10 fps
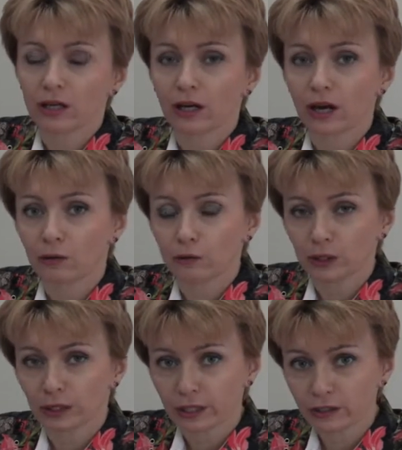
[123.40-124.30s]
I
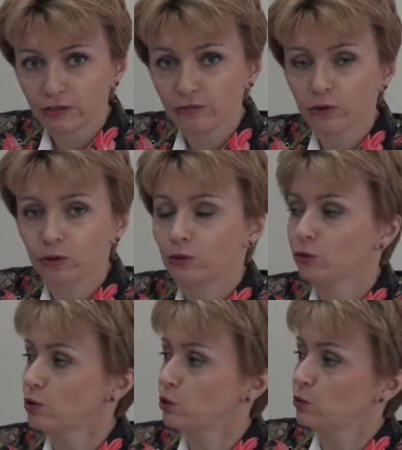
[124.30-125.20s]
will read them for
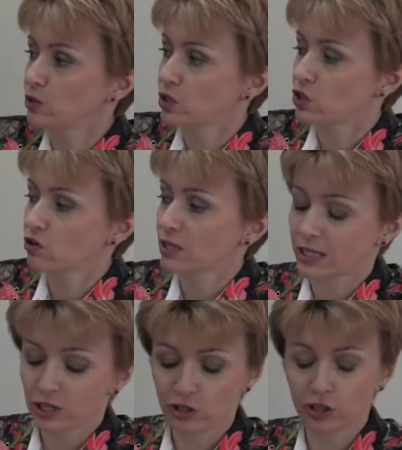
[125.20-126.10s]
you. You will see
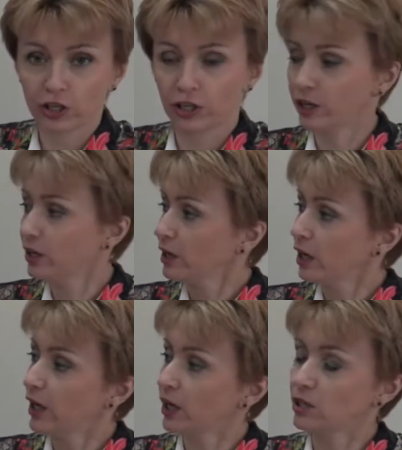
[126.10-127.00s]
translation here.
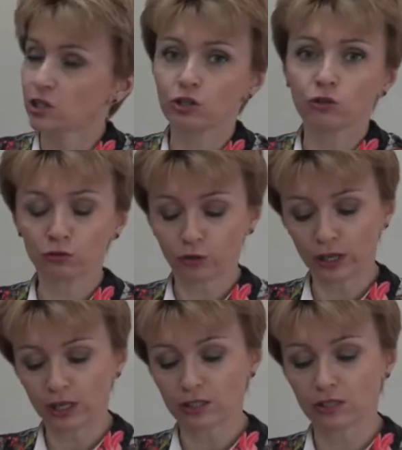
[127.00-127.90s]
And don't
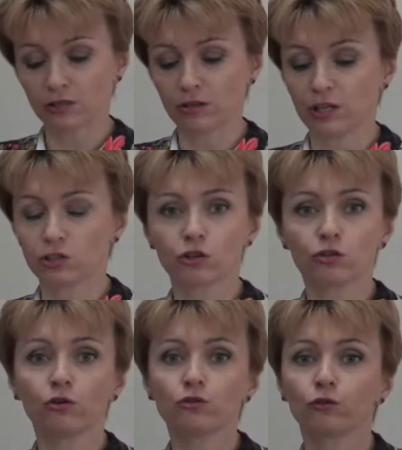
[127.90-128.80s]
forget that
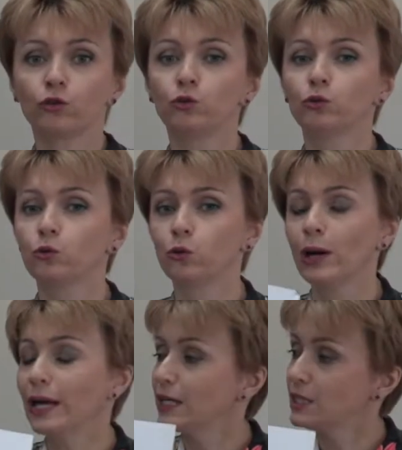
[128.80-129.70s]
those of you
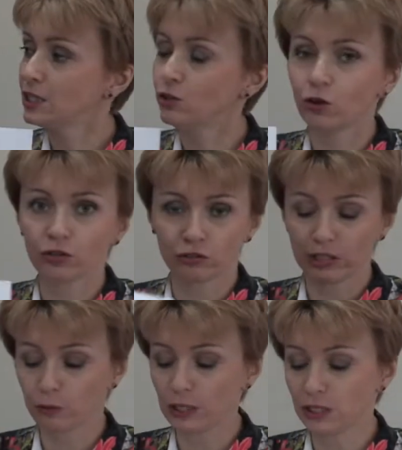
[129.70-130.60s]
who did not
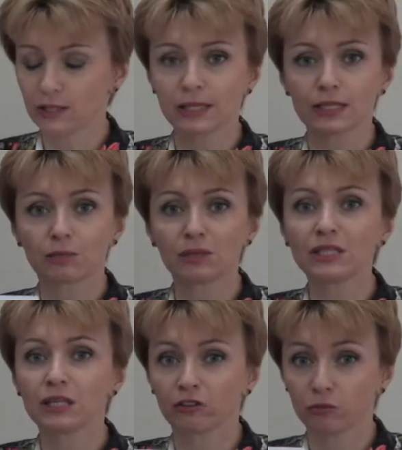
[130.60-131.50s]
request this
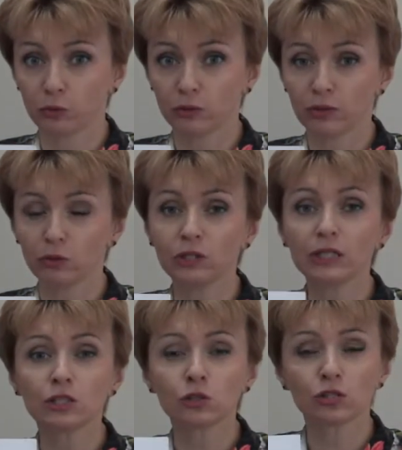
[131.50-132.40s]
PDF book, you
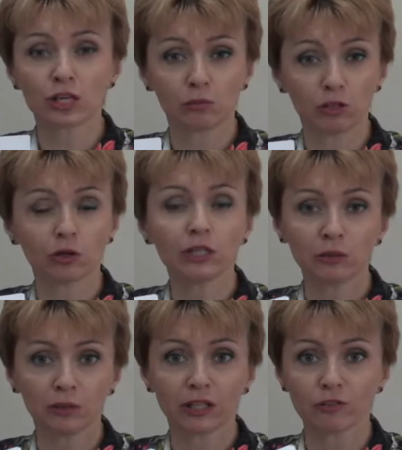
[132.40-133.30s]
need to send me your
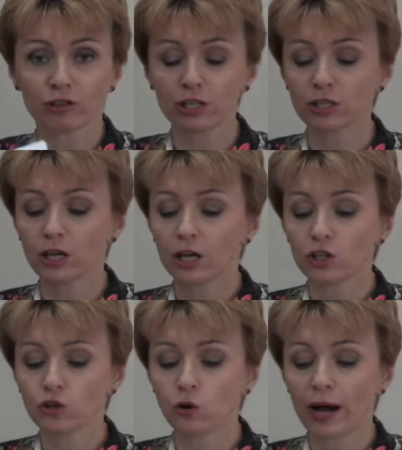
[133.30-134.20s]
email address
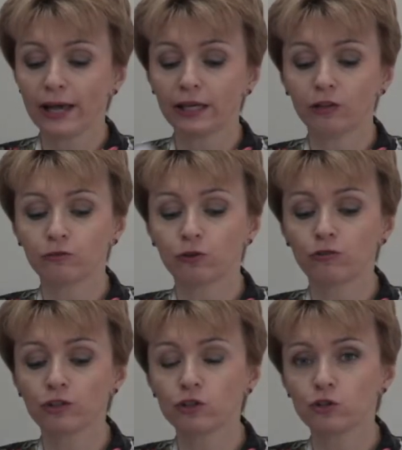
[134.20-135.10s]
so I can
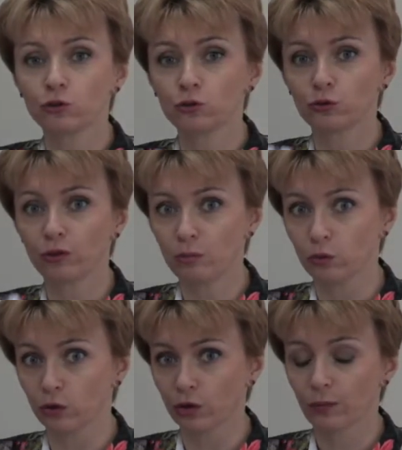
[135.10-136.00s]
forward to you the
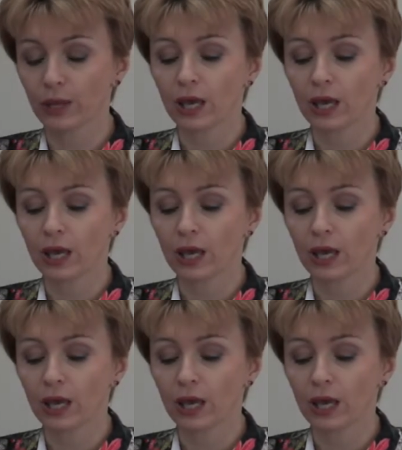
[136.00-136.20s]
book.